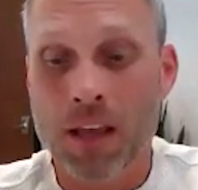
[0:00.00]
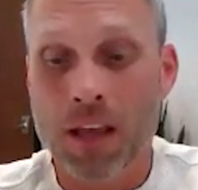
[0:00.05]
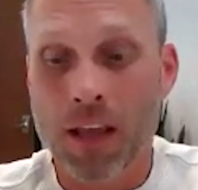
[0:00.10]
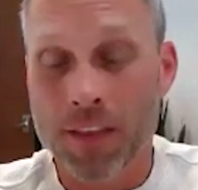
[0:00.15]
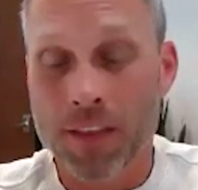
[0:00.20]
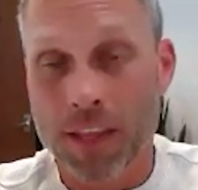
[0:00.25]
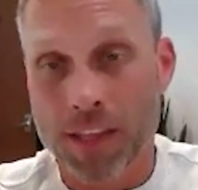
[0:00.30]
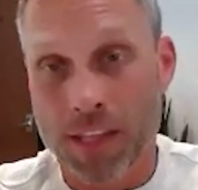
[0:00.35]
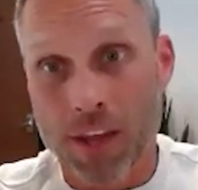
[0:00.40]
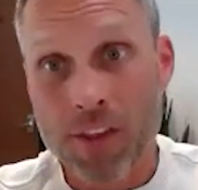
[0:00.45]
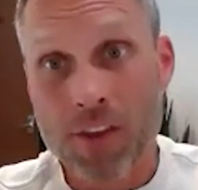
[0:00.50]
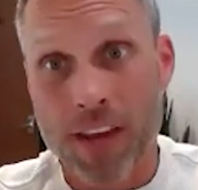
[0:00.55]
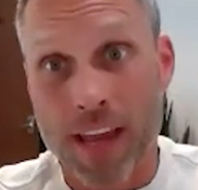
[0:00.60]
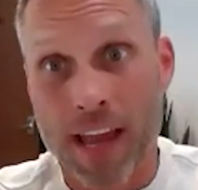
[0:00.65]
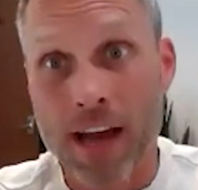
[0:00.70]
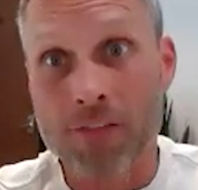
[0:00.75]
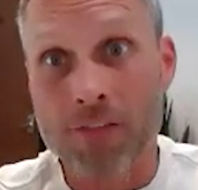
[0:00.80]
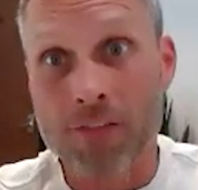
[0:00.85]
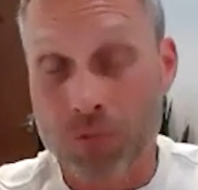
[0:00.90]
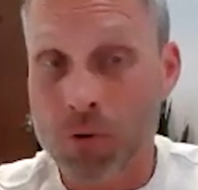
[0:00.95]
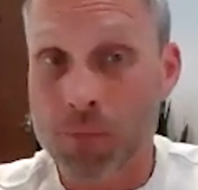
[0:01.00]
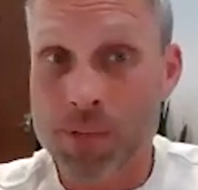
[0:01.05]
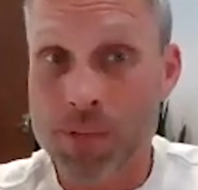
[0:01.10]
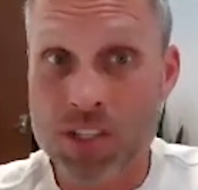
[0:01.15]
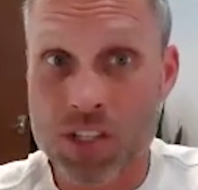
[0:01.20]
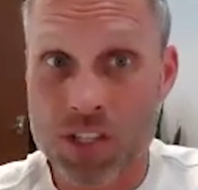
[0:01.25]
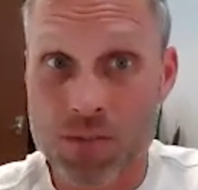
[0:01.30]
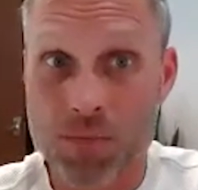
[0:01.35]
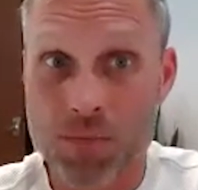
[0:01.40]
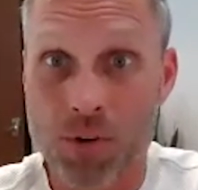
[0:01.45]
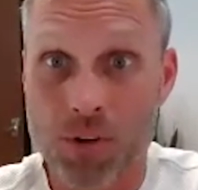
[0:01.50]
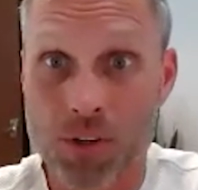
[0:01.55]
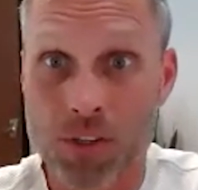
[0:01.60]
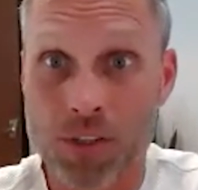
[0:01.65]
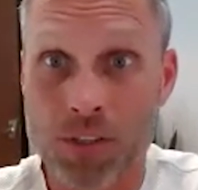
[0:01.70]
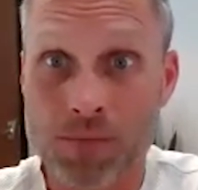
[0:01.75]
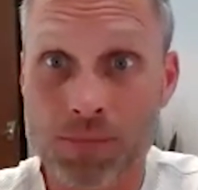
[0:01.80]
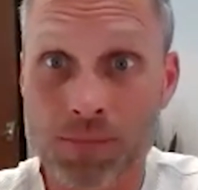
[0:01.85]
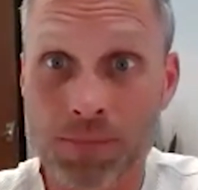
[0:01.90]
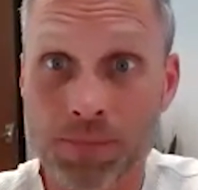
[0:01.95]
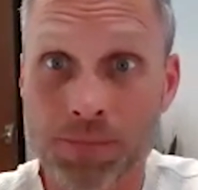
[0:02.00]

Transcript: And then the other half through a business broker.